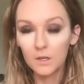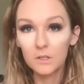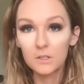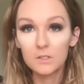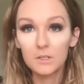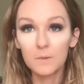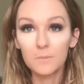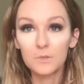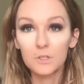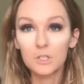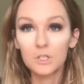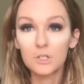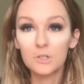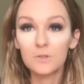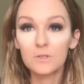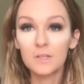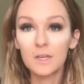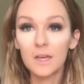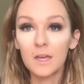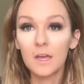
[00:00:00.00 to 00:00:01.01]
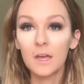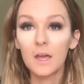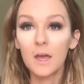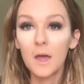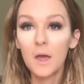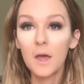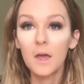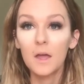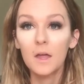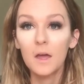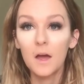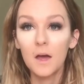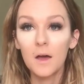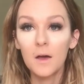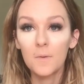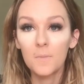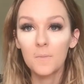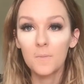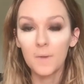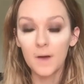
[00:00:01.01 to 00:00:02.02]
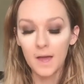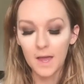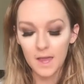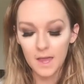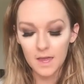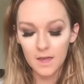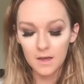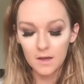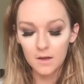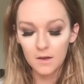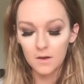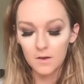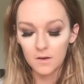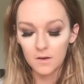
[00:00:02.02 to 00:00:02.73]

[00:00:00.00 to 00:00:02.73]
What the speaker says: So I'm just using my